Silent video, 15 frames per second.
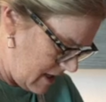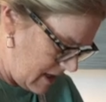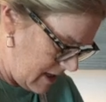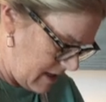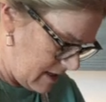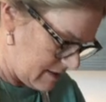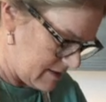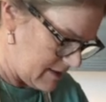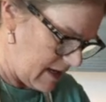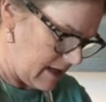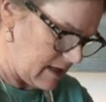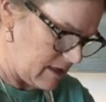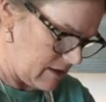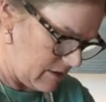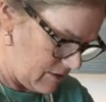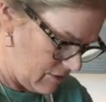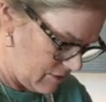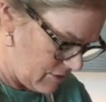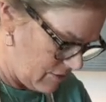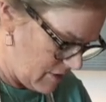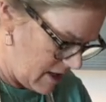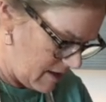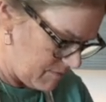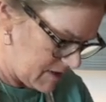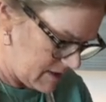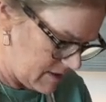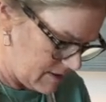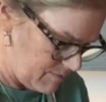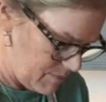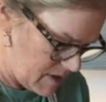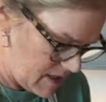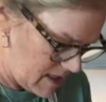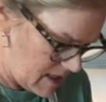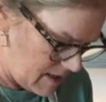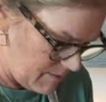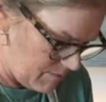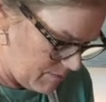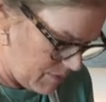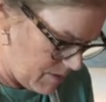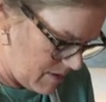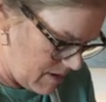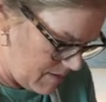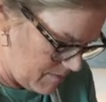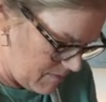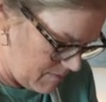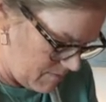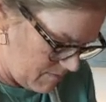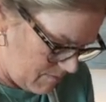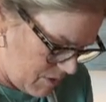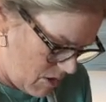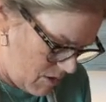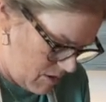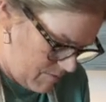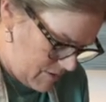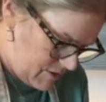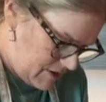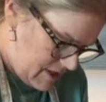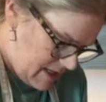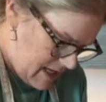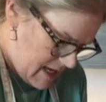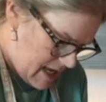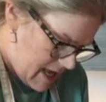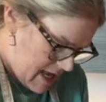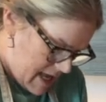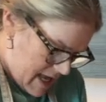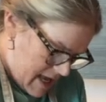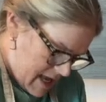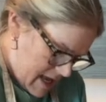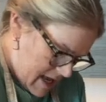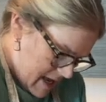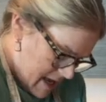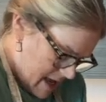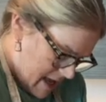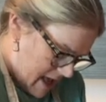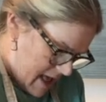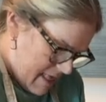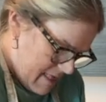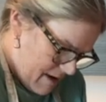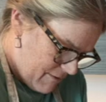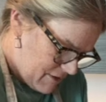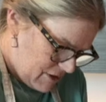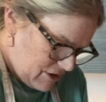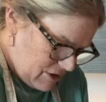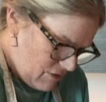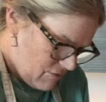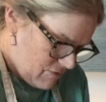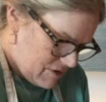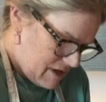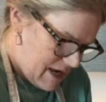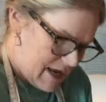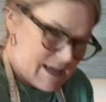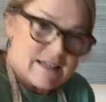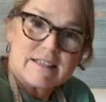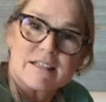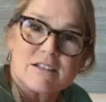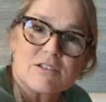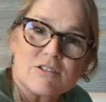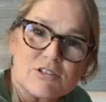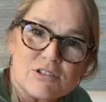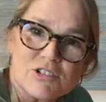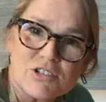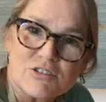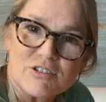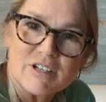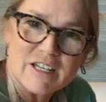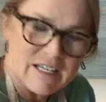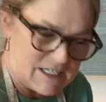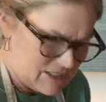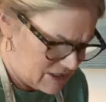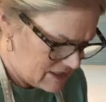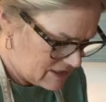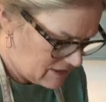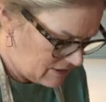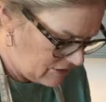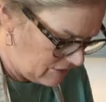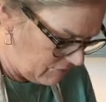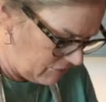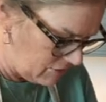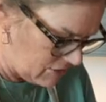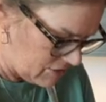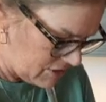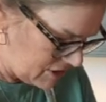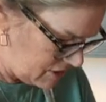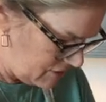in second and third grade, Mrs. B and Paul Merzicki. And they were so nice and nurturing, and she just flourished